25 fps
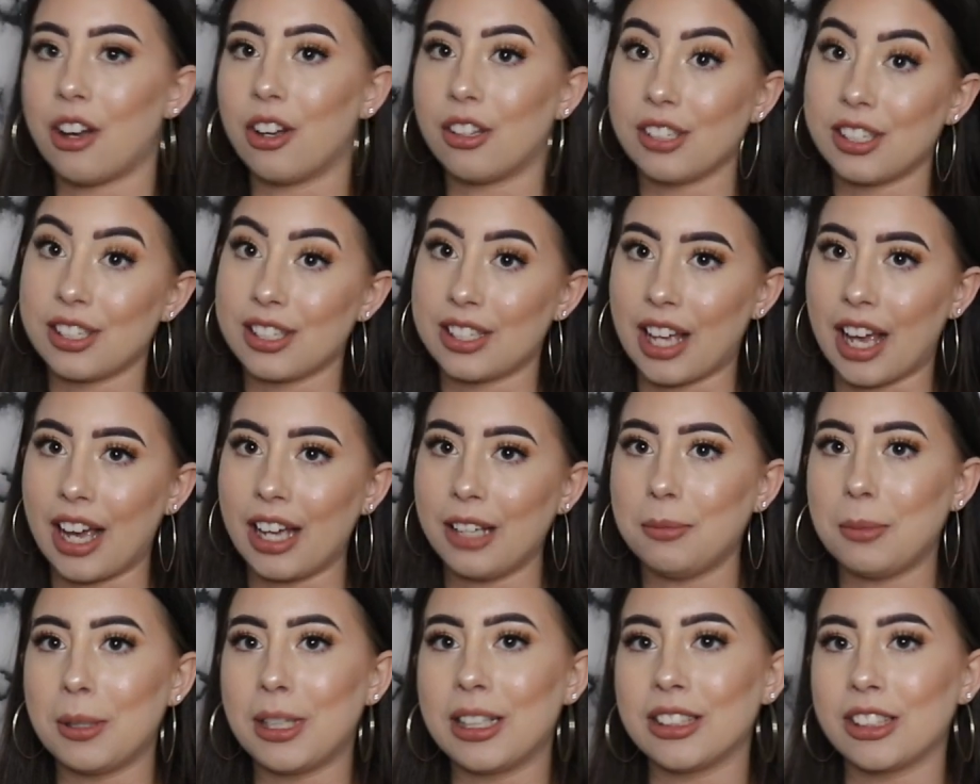on the
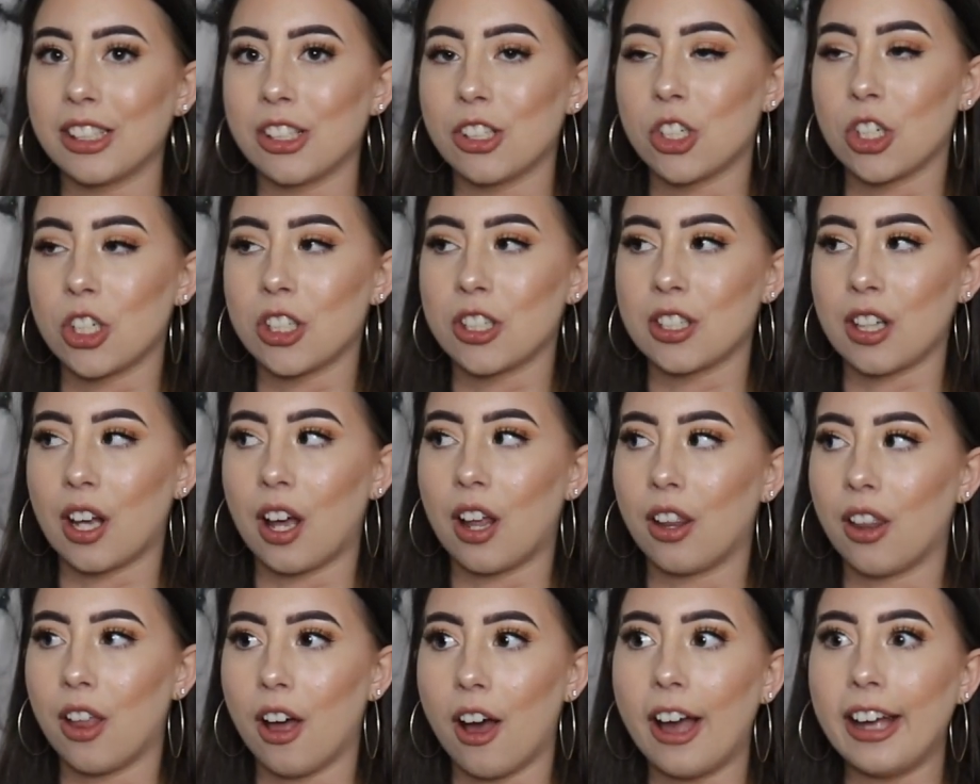side because it's just
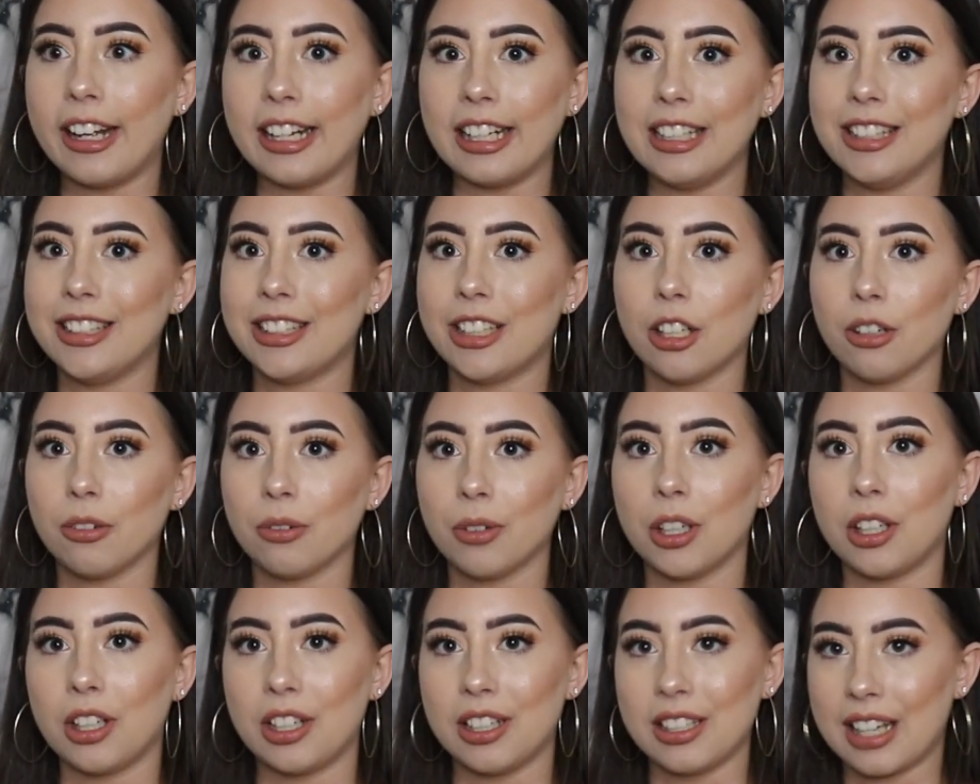a lot easier
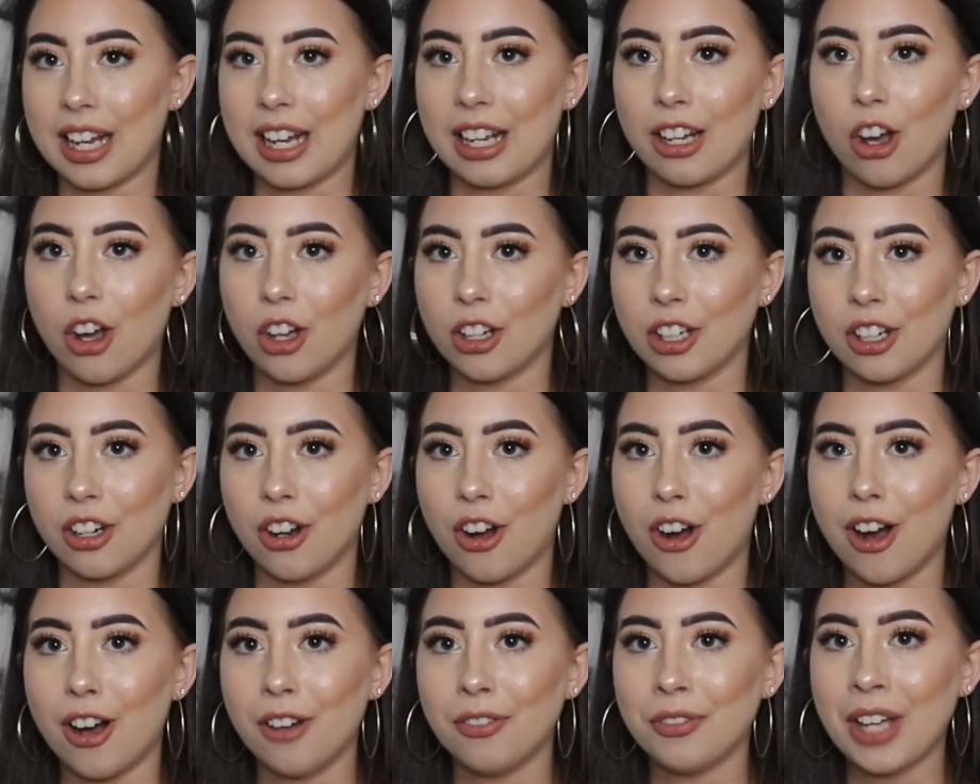for you to take on and
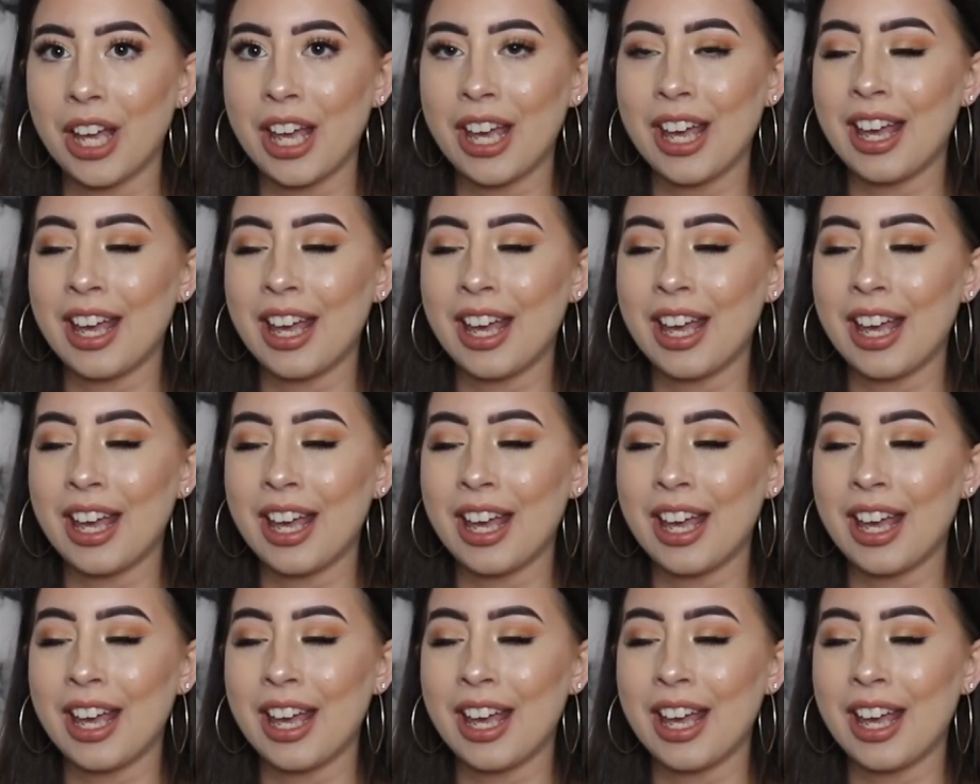off.